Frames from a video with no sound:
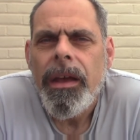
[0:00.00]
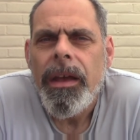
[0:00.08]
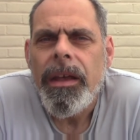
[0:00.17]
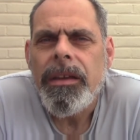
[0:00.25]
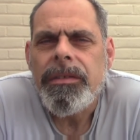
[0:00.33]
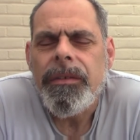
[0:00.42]

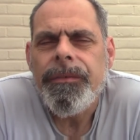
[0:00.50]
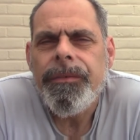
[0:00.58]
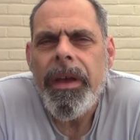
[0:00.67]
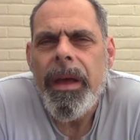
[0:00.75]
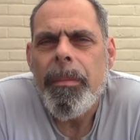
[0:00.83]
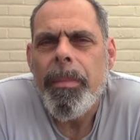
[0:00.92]
It is a
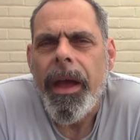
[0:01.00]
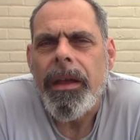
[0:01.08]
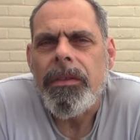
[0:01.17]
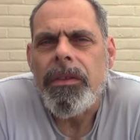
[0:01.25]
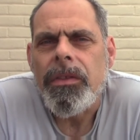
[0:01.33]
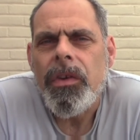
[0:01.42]
fair
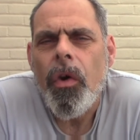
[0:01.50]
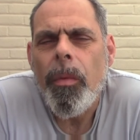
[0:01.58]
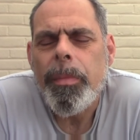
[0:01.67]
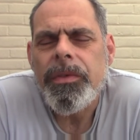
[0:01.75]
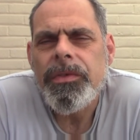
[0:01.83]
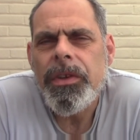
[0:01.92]
bet that the
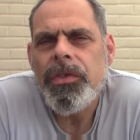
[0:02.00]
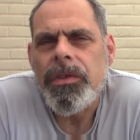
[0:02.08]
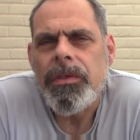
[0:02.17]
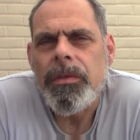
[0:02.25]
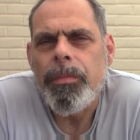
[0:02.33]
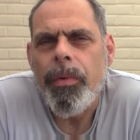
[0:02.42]

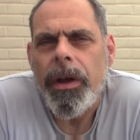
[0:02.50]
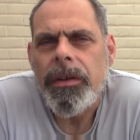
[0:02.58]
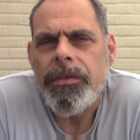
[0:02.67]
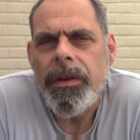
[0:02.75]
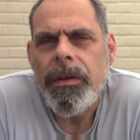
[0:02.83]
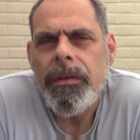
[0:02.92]
opposition to
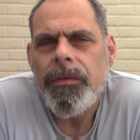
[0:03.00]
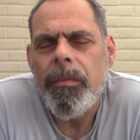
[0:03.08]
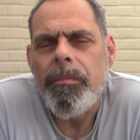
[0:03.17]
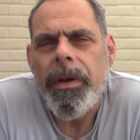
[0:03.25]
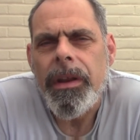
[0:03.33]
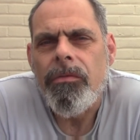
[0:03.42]
Brexit
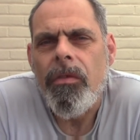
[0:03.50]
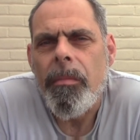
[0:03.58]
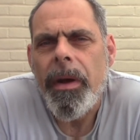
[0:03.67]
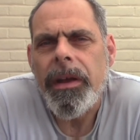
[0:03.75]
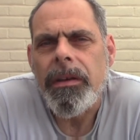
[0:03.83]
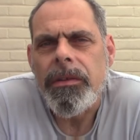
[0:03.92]
from many
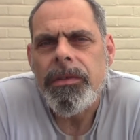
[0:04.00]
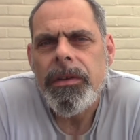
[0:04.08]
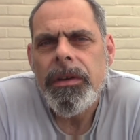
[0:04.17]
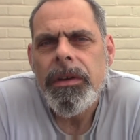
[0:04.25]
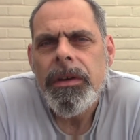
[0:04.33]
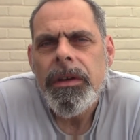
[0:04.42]
Remainers
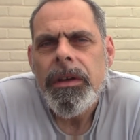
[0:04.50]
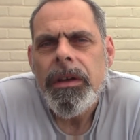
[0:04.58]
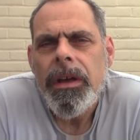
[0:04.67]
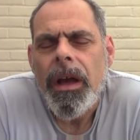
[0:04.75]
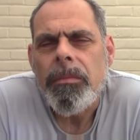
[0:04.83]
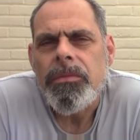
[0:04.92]

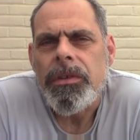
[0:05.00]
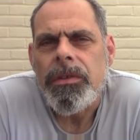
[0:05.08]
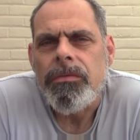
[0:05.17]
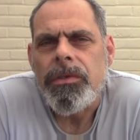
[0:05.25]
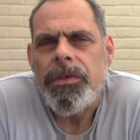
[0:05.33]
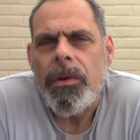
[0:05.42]
comes as
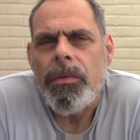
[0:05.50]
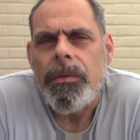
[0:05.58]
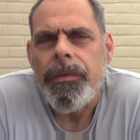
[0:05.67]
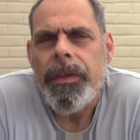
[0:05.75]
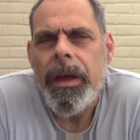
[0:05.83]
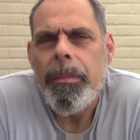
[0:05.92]
a result
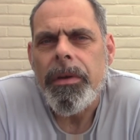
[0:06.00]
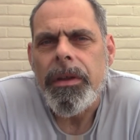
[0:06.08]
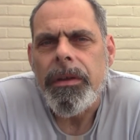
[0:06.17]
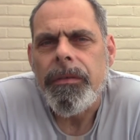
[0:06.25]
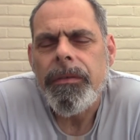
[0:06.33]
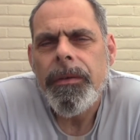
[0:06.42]
of their
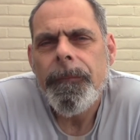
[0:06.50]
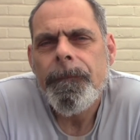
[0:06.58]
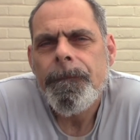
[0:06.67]
belief